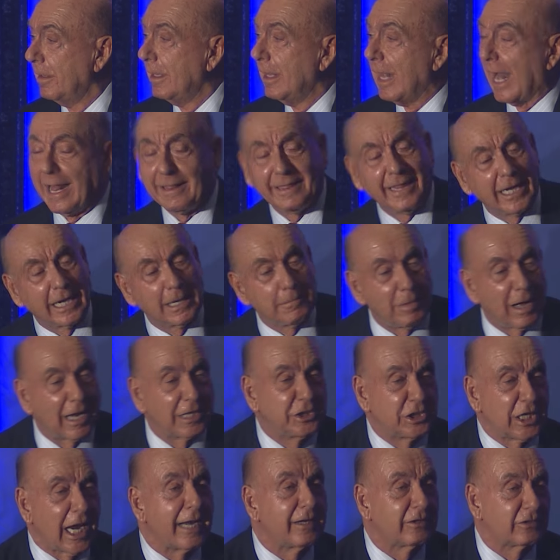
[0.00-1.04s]
I think about
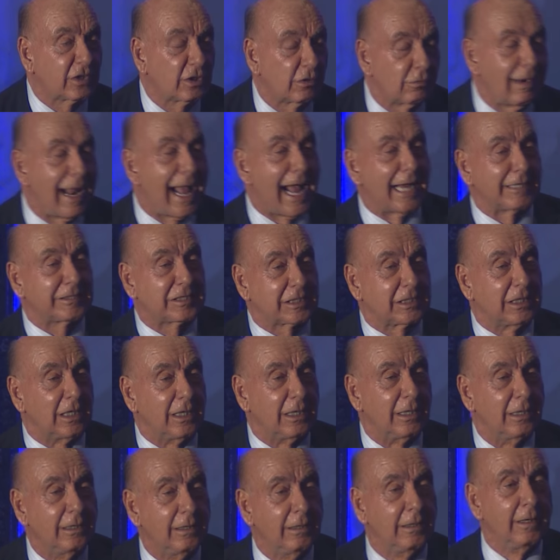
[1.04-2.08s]
Jake Taraska.
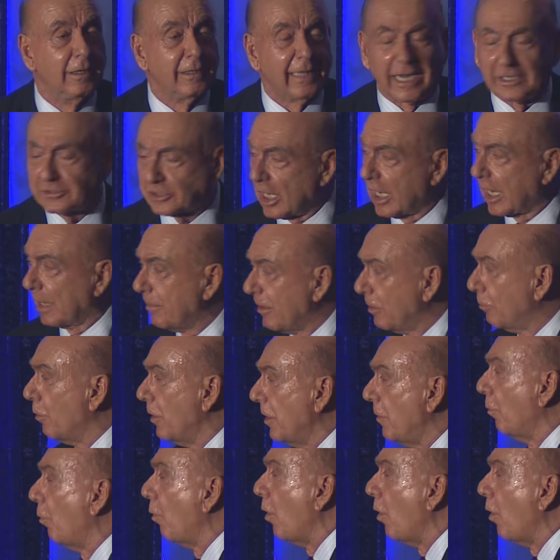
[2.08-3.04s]
They told him he wouldn't